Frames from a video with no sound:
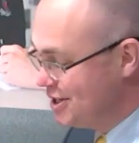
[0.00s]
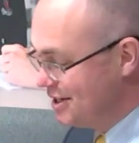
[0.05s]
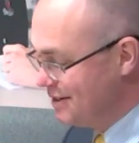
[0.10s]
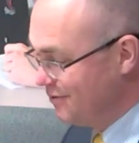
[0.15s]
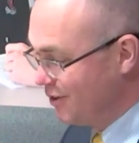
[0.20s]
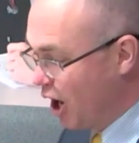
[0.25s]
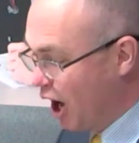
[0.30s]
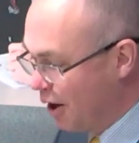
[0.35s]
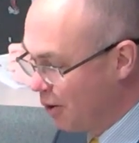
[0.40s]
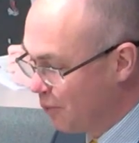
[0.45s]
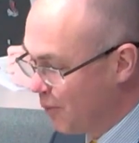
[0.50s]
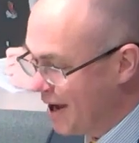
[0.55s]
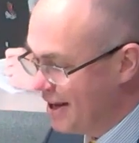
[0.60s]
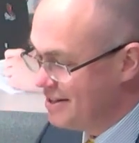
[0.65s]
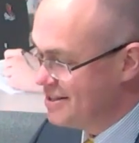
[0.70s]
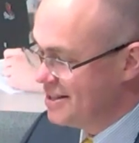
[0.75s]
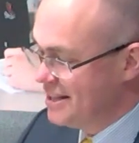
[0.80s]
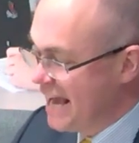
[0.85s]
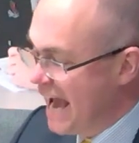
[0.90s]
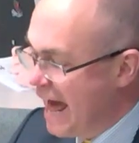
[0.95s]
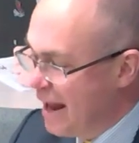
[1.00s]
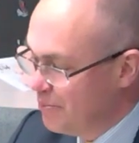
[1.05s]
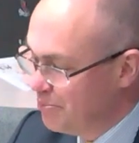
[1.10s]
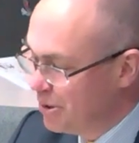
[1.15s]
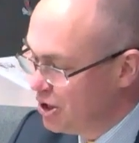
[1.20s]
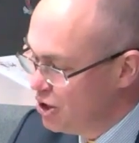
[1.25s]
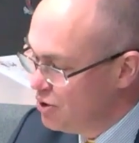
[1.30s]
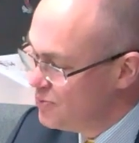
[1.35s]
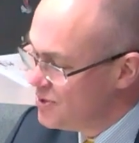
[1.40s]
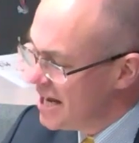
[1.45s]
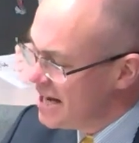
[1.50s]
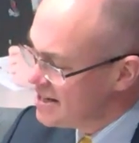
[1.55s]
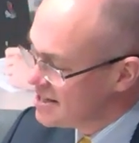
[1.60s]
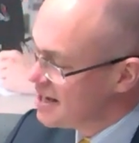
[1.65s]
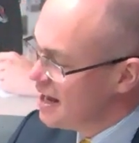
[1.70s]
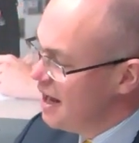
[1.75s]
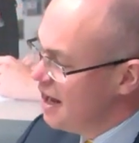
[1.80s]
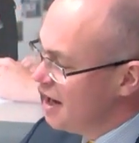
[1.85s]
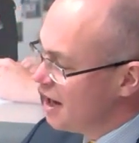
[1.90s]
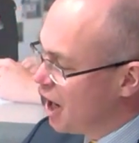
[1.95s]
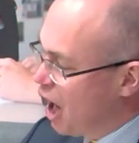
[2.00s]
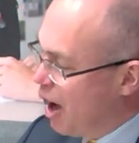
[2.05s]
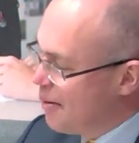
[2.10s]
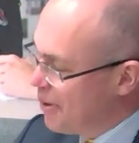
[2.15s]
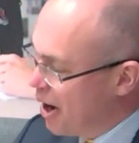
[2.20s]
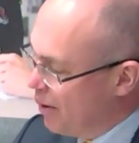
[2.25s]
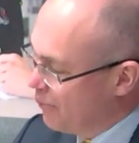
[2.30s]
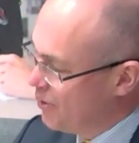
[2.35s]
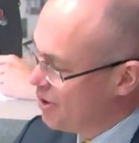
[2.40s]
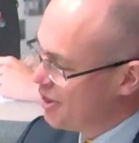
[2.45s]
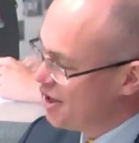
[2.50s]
even kind of wait to the end, but you did come up with